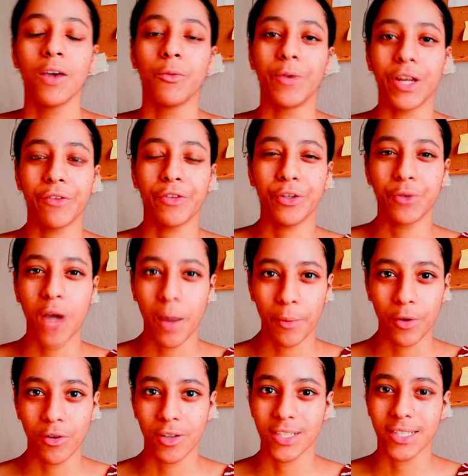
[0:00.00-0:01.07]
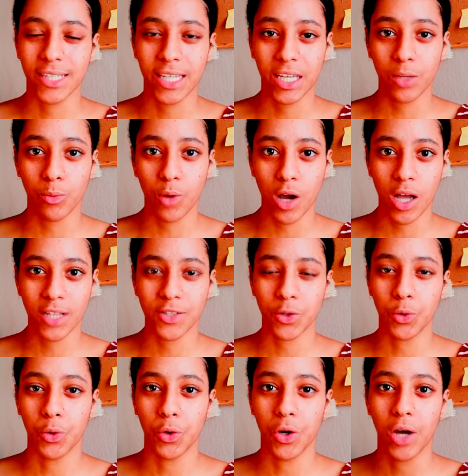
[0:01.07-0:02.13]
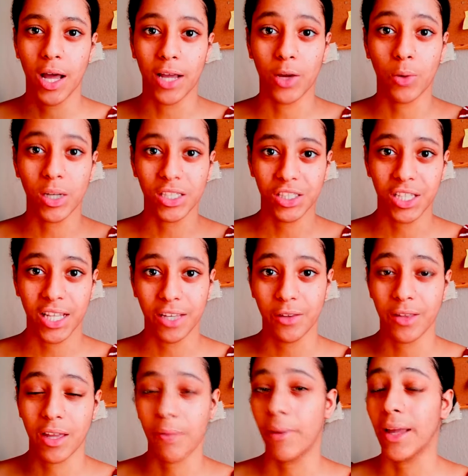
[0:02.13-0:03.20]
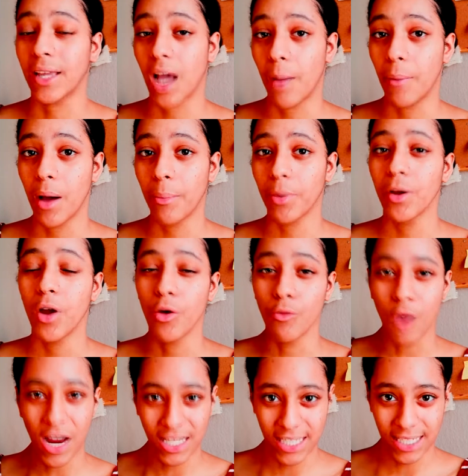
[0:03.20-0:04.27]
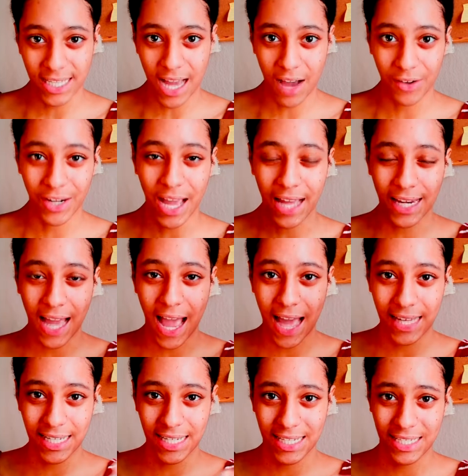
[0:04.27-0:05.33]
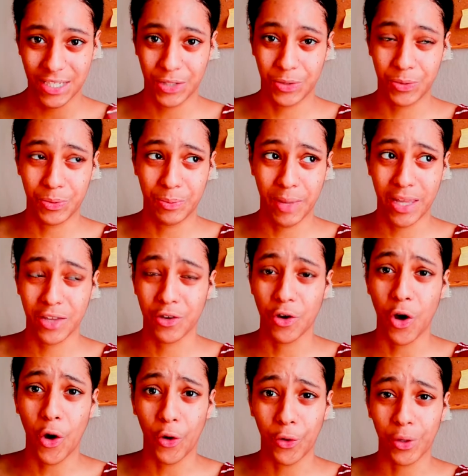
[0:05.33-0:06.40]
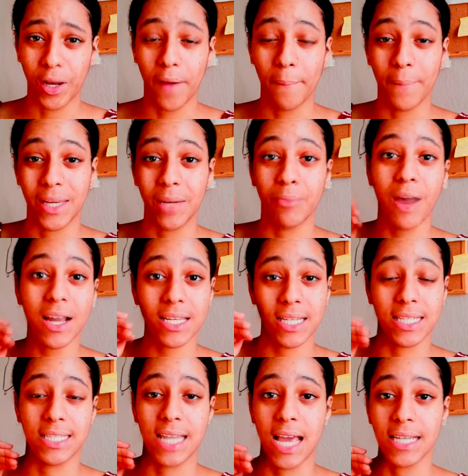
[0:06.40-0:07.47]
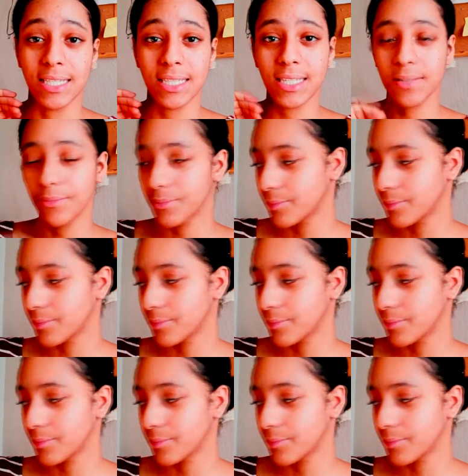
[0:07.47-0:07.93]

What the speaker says: Whenever you come across keywords or a question that you think might come up, write it down and add it to make your own mini practice test.